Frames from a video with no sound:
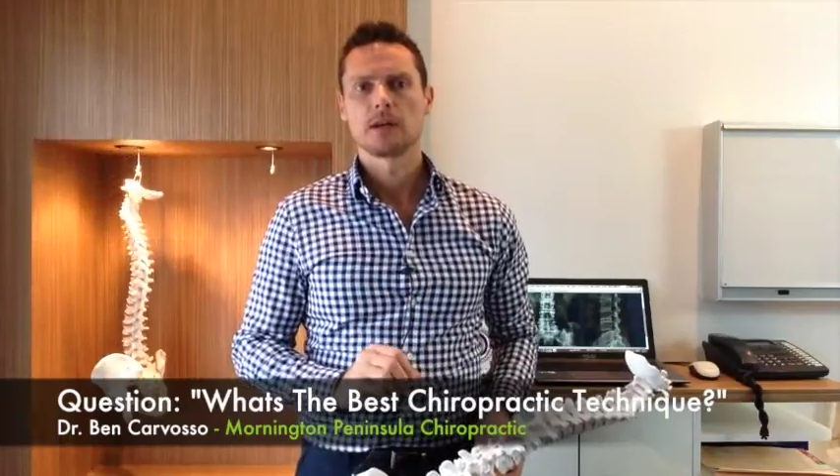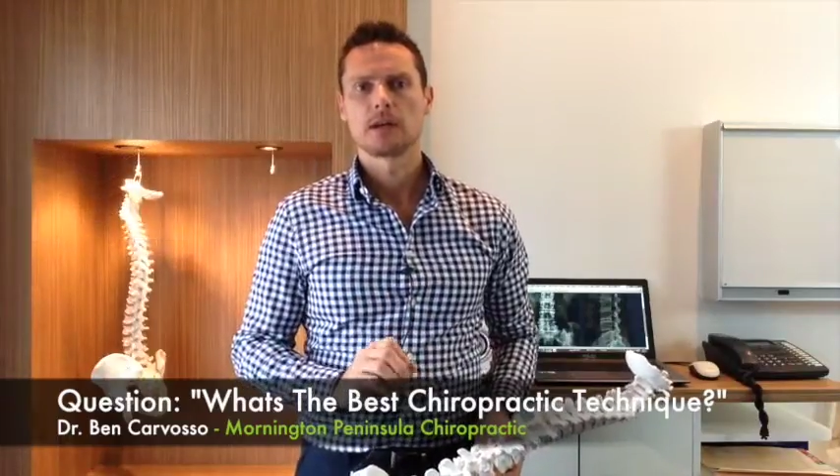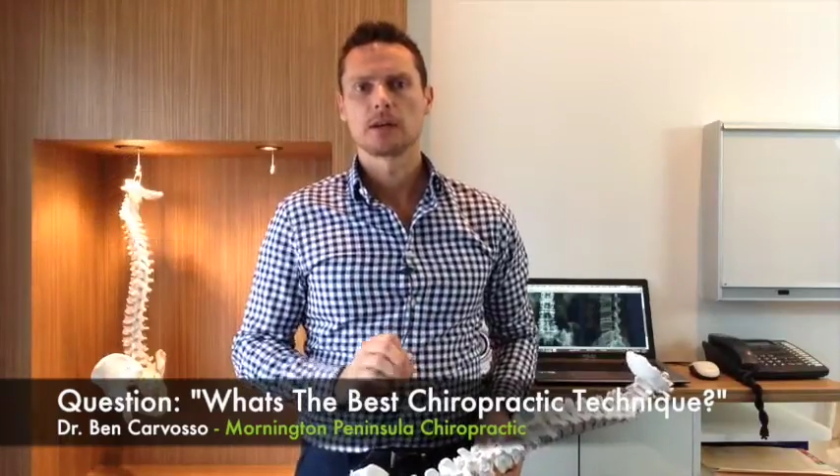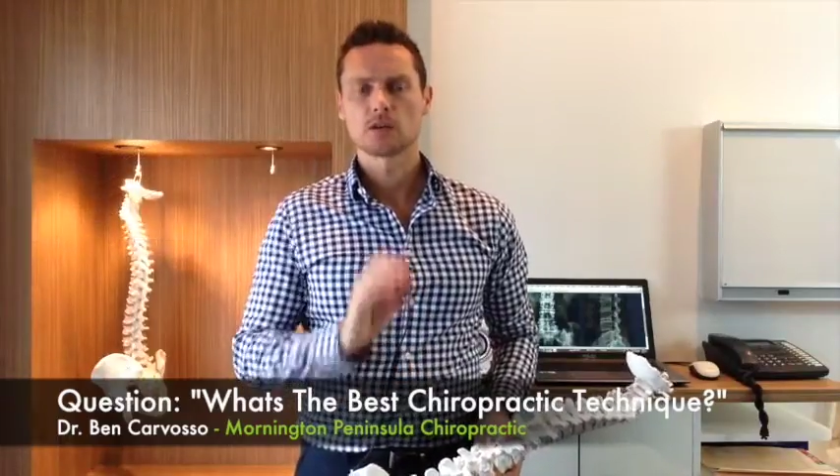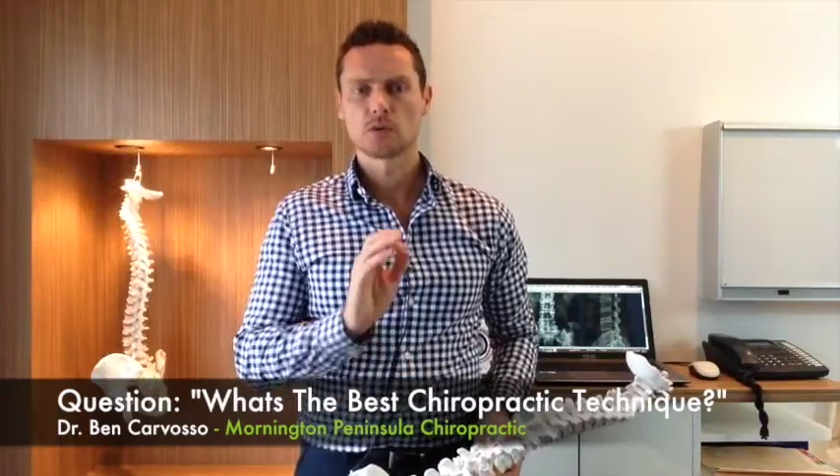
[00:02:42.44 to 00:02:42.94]

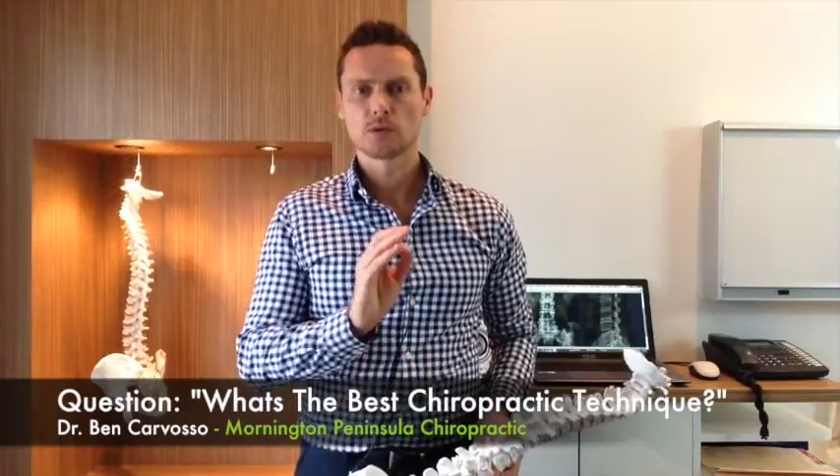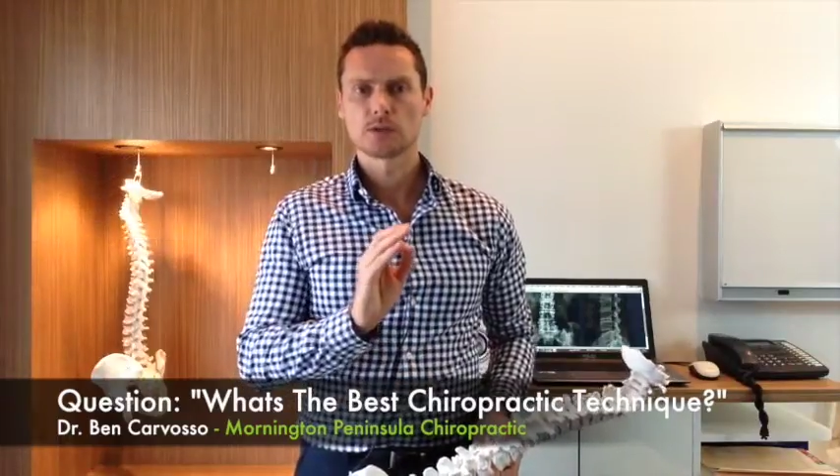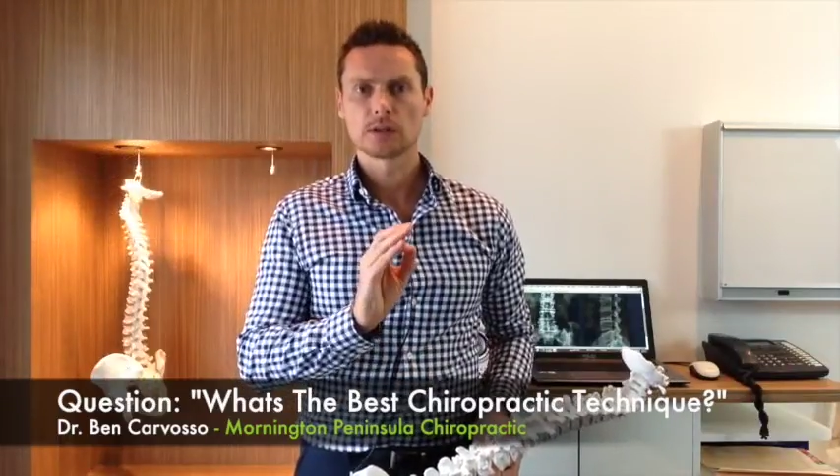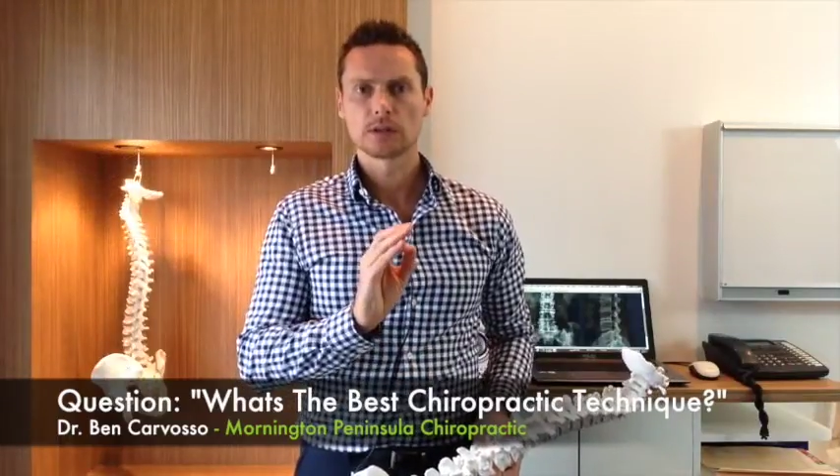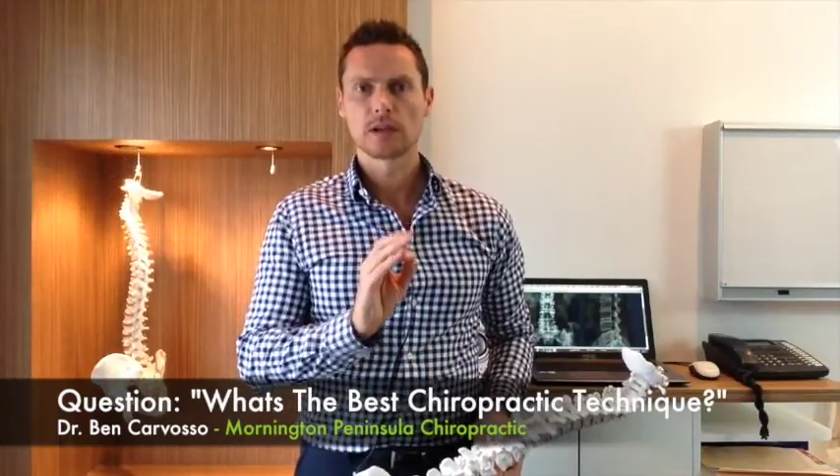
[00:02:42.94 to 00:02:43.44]
and it
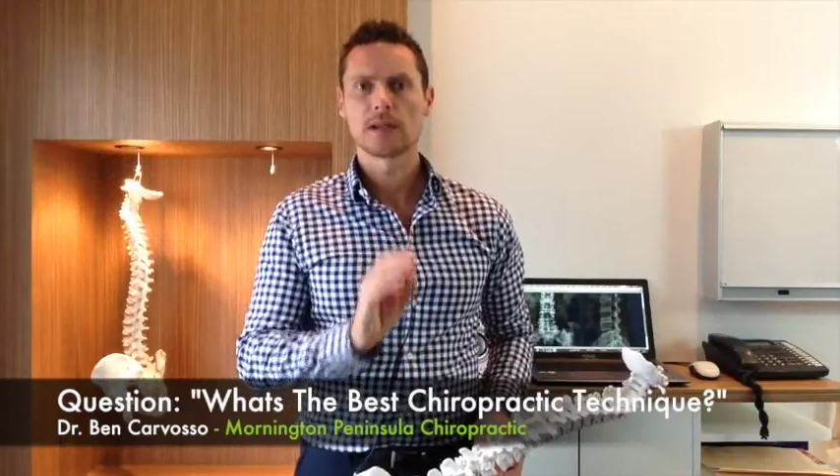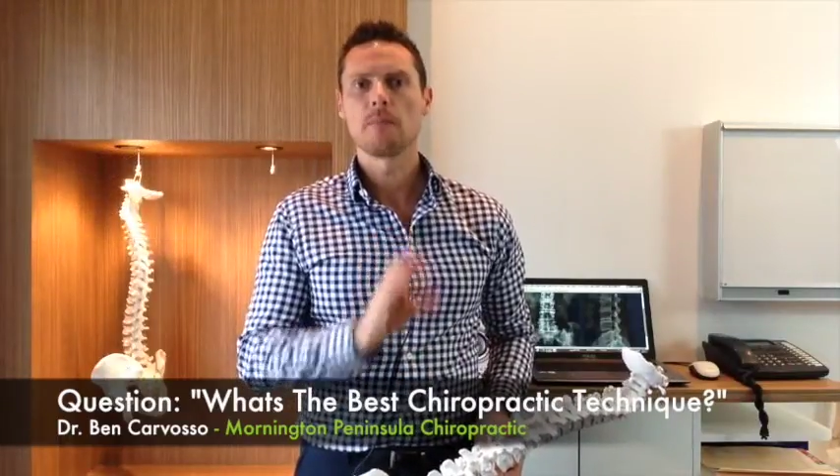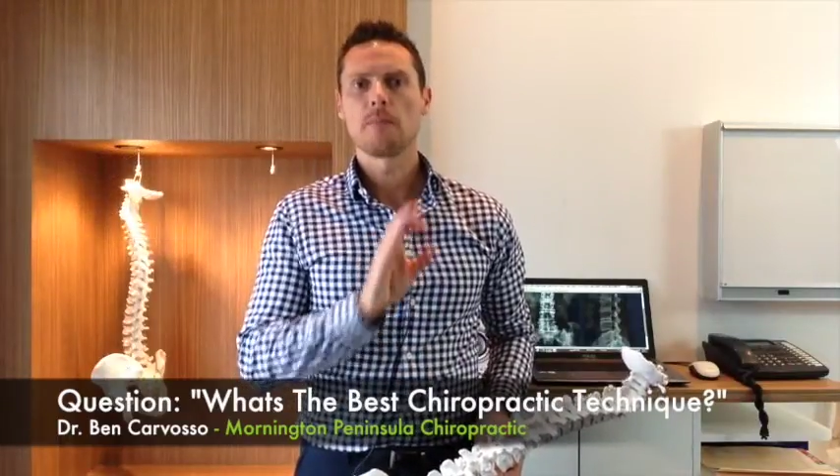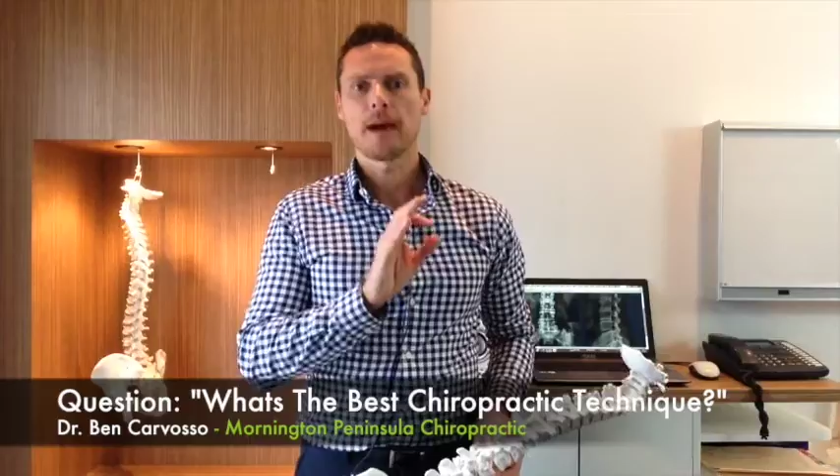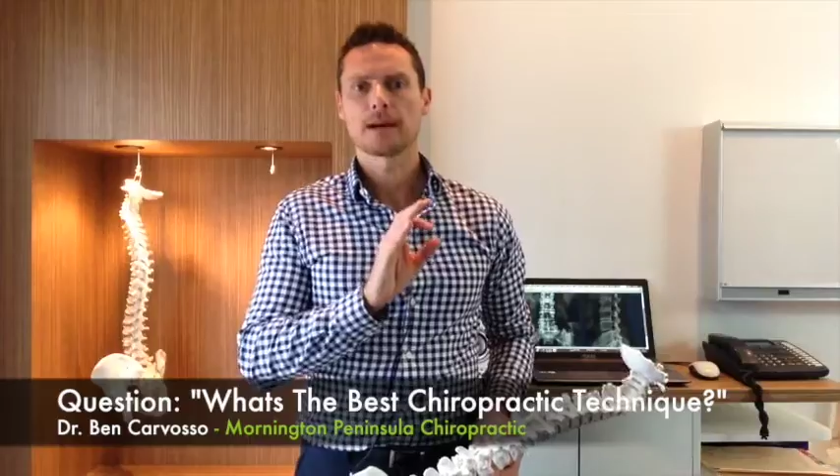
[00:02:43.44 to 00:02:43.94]
causes a little
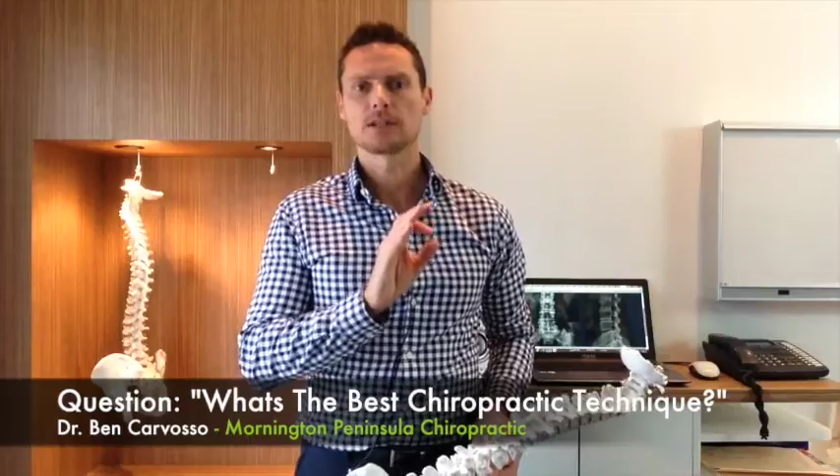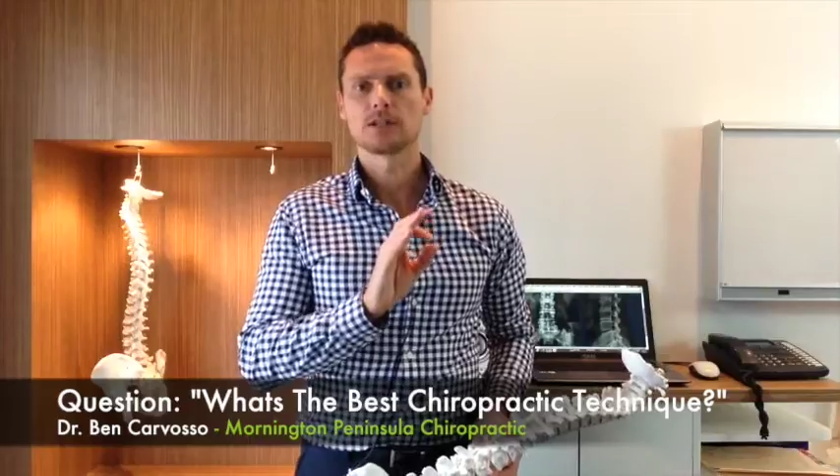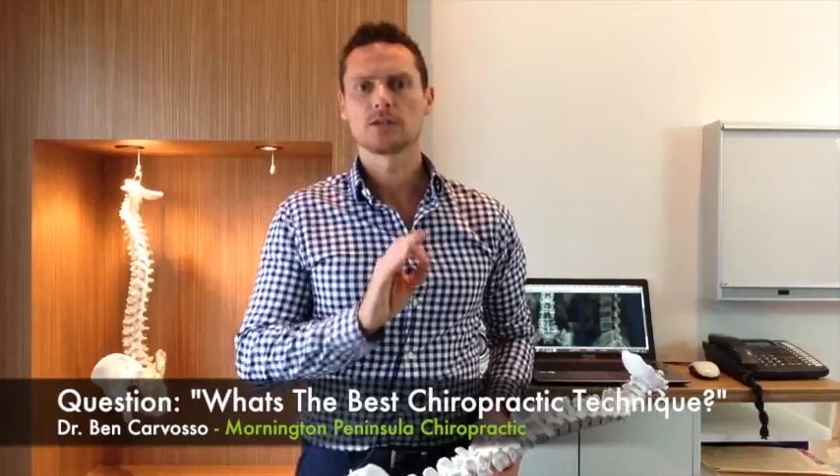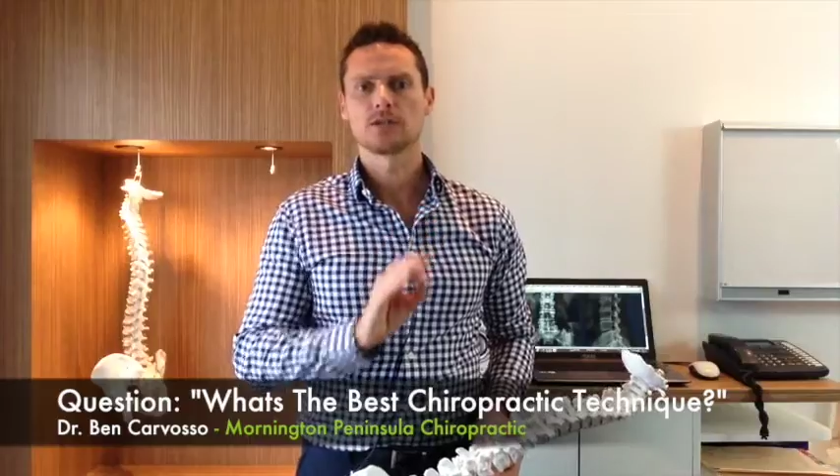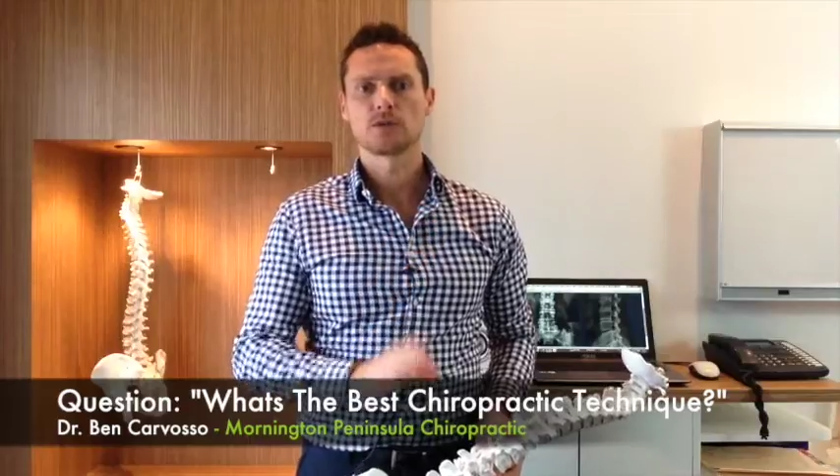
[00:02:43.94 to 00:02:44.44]
impact
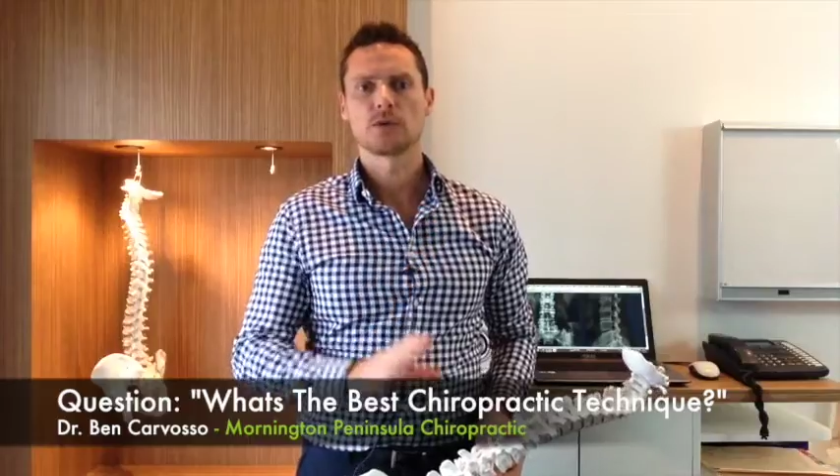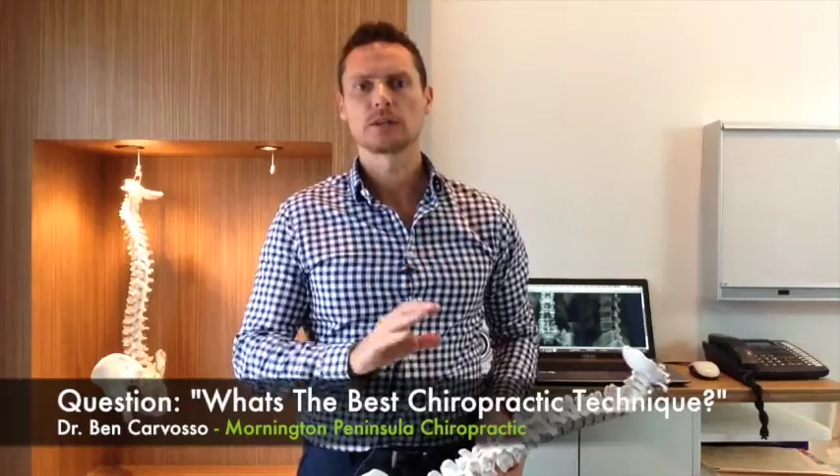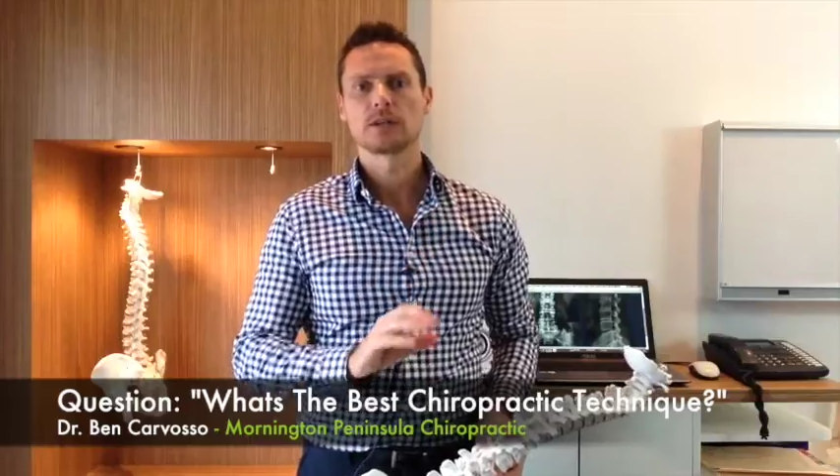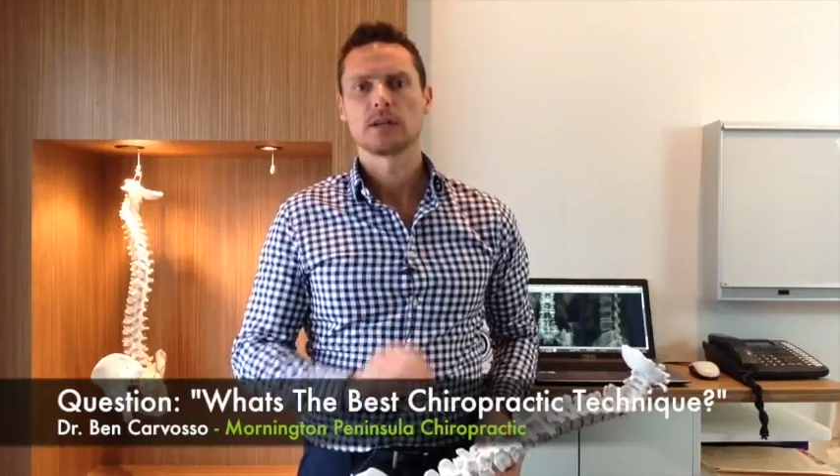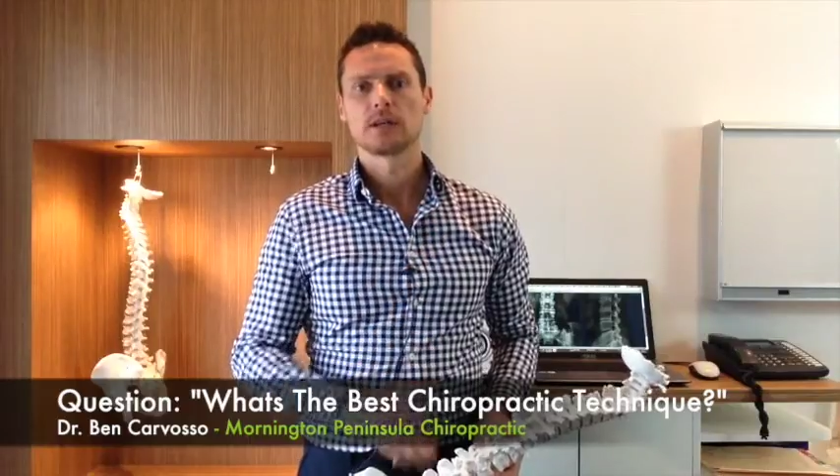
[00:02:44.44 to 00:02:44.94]
into the joint,